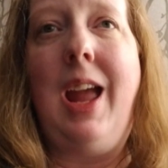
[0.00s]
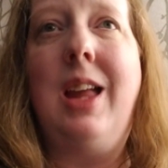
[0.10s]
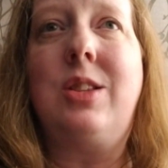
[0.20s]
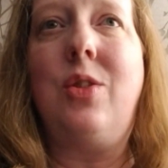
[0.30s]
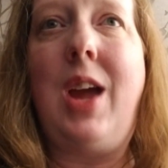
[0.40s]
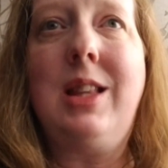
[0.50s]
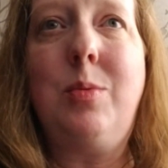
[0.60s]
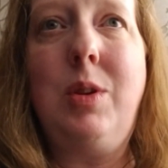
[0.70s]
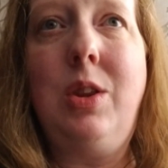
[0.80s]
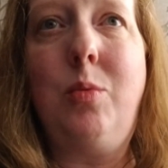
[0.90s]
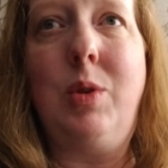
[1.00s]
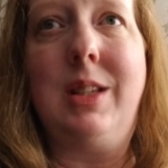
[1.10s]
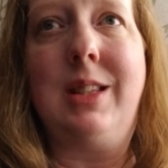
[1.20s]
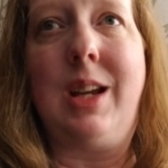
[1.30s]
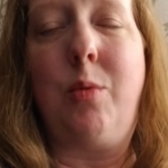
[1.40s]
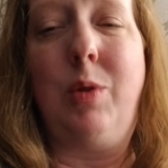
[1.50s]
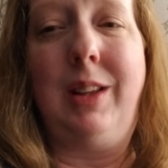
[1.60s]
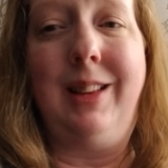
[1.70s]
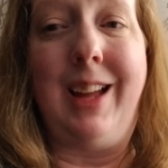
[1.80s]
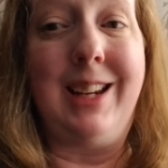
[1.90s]
And so that's one of the reasons I
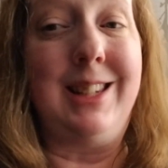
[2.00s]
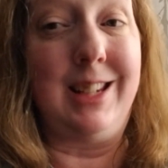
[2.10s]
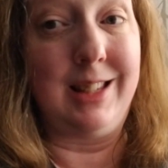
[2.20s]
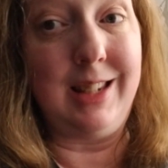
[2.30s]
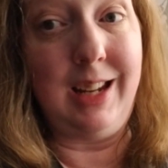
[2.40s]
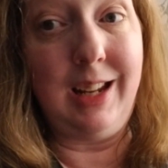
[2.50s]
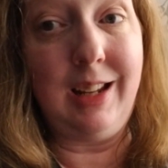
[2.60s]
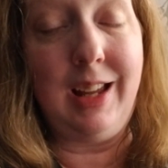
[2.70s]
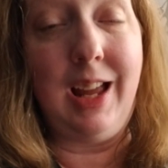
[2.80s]
really like Disney,